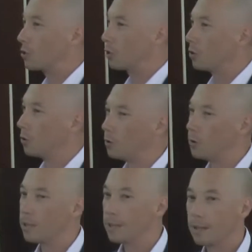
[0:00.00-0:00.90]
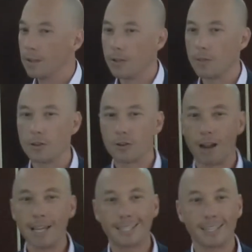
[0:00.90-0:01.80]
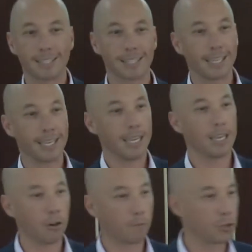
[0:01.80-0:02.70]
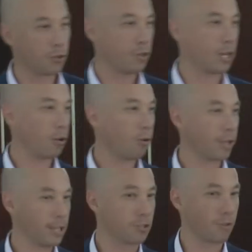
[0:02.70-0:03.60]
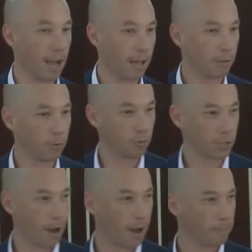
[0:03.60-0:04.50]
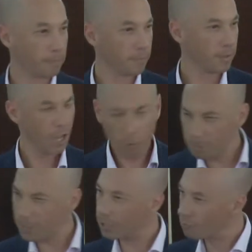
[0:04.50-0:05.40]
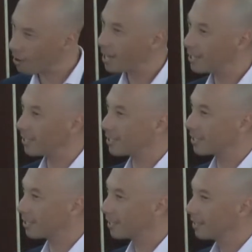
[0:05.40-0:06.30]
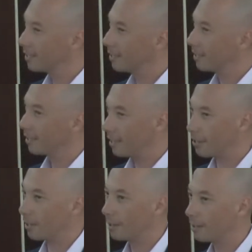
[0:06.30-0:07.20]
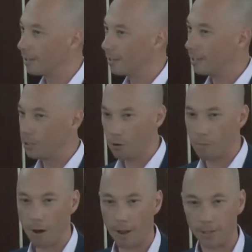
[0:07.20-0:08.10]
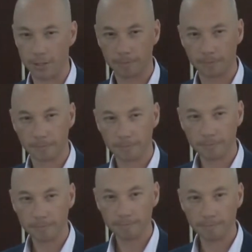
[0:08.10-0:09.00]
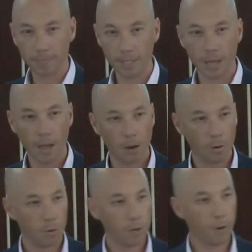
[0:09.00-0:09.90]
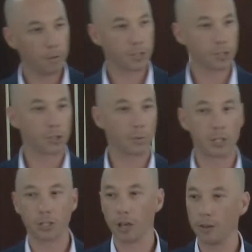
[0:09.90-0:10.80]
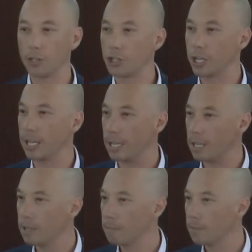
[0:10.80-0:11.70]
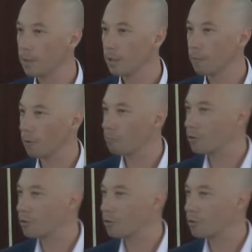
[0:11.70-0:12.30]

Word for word: to the greatest king of Judah or Israel of all time? Who would be the greatest king in your mind? What if I was to switch, though, the G from